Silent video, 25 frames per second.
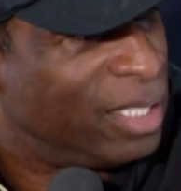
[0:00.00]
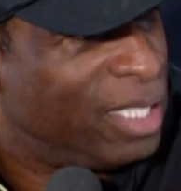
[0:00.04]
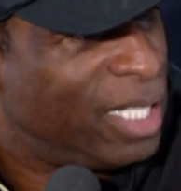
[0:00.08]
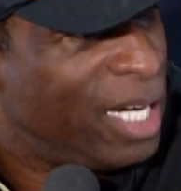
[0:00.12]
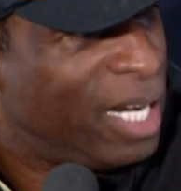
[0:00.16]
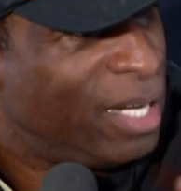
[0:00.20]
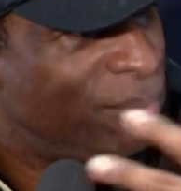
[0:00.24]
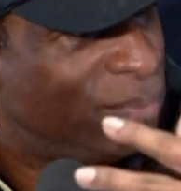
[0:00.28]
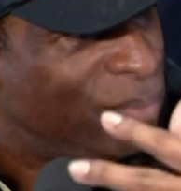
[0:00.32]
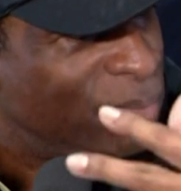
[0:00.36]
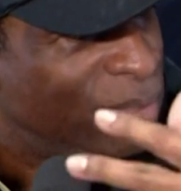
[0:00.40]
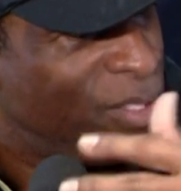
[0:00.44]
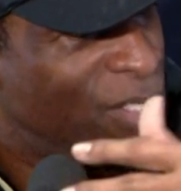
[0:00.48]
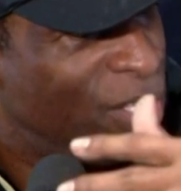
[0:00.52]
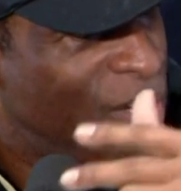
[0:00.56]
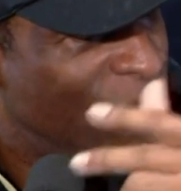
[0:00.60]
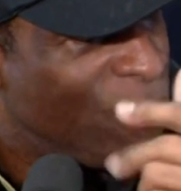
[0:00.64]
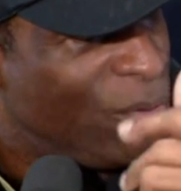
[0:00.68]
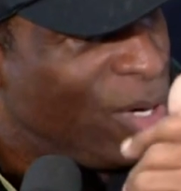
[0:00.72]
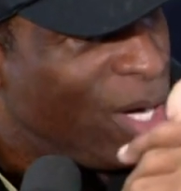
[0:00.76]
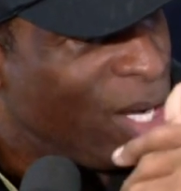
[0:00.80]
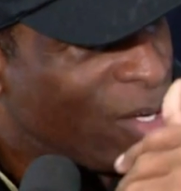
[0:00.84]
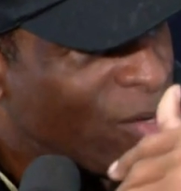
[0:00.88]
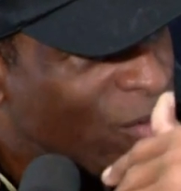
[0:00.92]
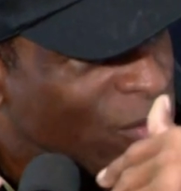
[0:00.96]
And I, you know,
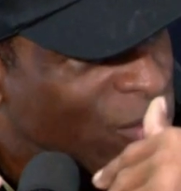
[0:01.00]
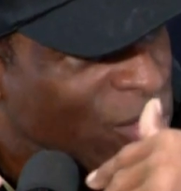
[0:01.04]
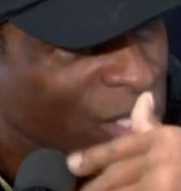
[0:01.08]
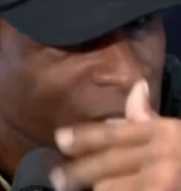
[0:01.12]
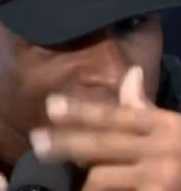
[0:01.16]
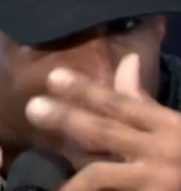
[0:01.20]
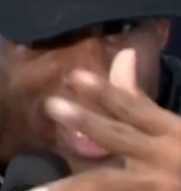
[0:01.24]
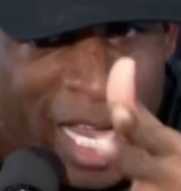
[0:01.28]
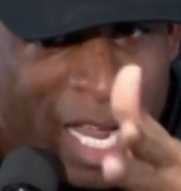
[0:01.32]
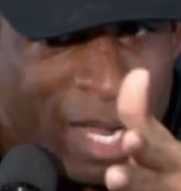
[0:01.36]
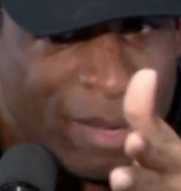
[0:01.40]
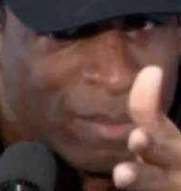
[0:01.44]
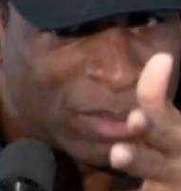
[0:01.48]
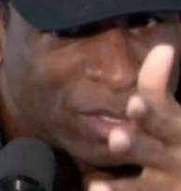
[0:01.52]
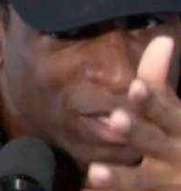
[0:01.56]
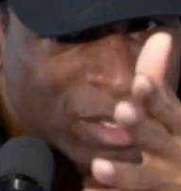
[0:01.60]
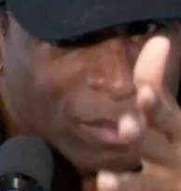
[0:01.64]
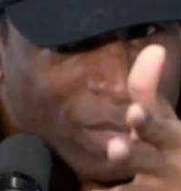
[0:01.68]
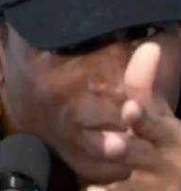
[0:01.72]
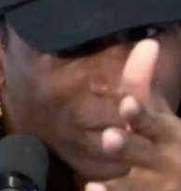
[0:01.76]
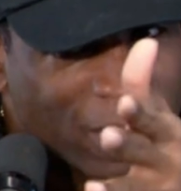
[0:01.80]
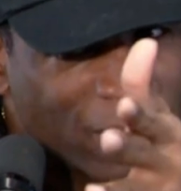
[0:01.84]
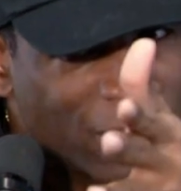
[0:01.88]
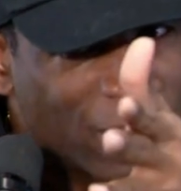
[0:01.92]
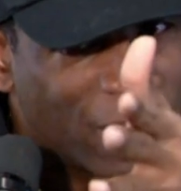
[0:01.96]
when I go to a game with
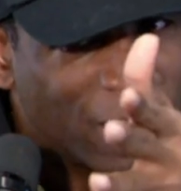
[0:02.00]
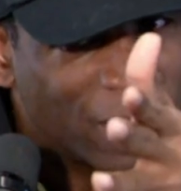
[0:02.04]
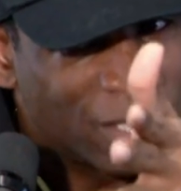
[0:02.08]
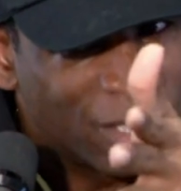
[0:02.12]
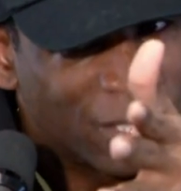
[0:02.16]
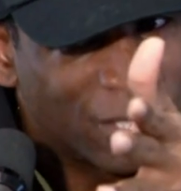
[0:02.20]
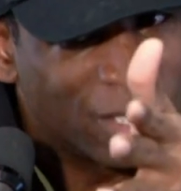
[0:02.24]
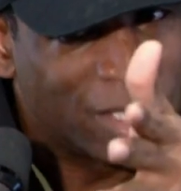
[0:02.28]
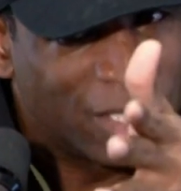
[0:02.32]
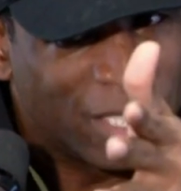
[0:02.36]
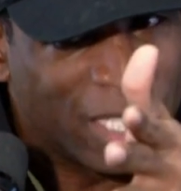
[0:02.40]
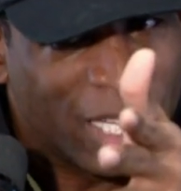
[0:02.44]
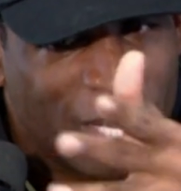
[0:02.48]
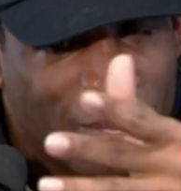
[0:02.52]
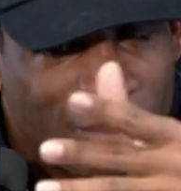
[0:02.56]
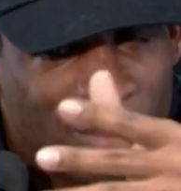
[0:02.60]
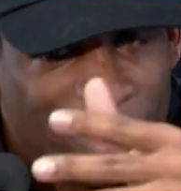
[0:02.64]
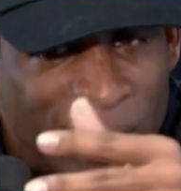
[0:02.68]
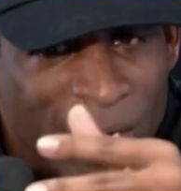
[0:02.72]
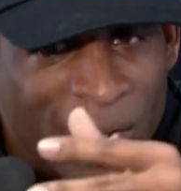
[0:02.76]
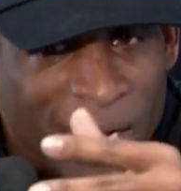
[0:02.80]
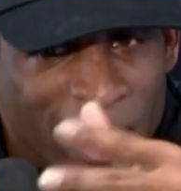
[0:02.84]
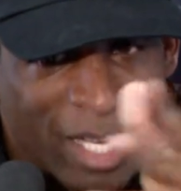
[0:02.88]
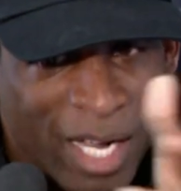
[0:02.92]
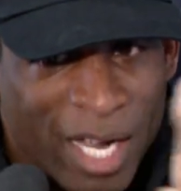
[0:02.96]
somebody, I, I can see
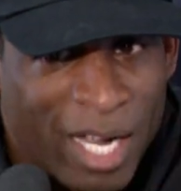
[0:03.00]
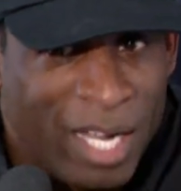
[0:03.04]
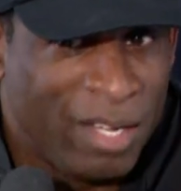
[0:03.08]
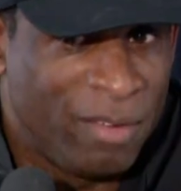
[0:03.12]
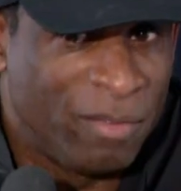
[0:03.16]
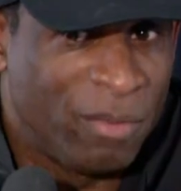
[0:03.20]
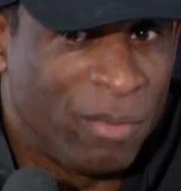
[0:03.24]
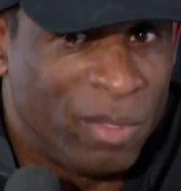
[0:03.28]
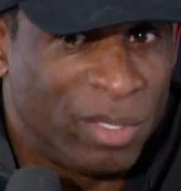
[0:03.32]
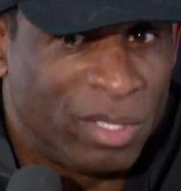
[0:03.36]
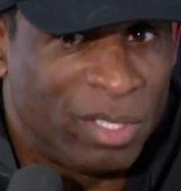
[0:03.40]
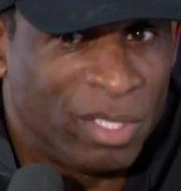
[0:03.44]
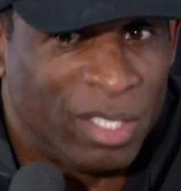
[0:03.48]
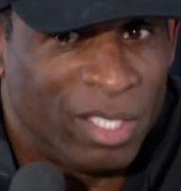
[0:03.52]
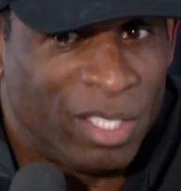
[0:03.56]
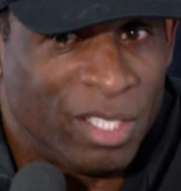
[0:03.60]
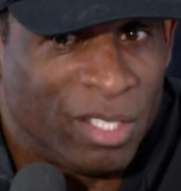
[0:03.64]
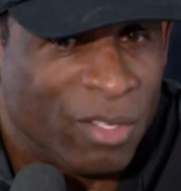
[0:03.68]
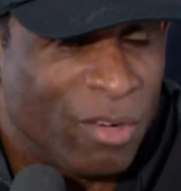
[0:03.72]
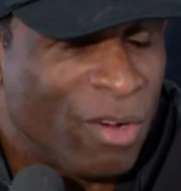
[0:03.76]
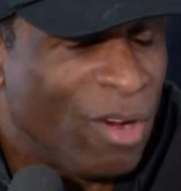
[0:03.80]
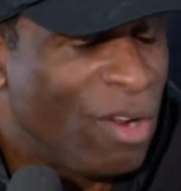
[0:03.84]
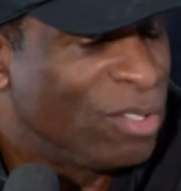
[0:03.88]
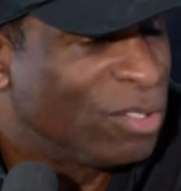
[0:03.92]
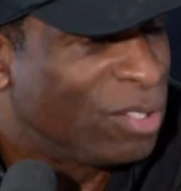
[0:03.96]
them. And I, I, even went to the
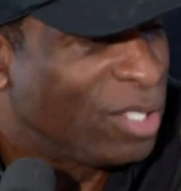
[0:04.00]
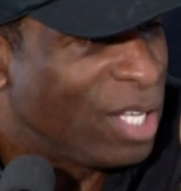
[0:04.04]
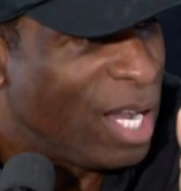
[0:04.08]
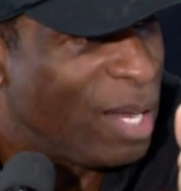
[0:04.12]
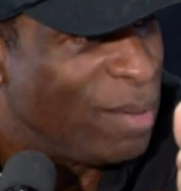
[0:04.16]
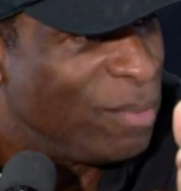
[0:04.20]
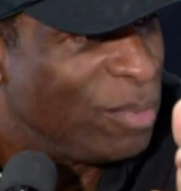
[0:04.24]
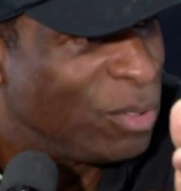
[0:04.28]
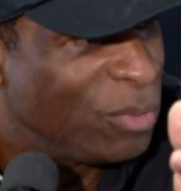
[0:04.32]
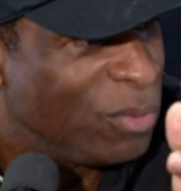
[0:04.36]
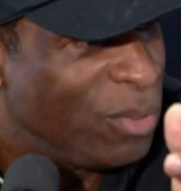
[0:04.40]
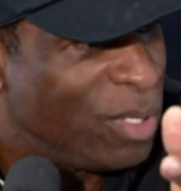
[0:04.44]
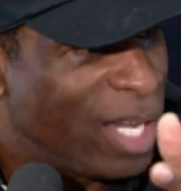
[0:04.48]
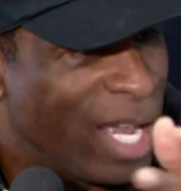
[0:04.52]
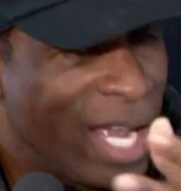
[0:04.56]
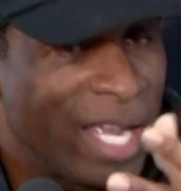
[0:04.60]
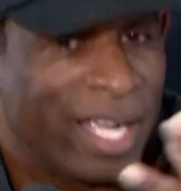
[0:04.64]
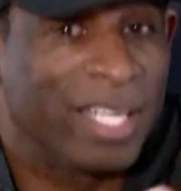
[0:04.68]
lacrosse game this week.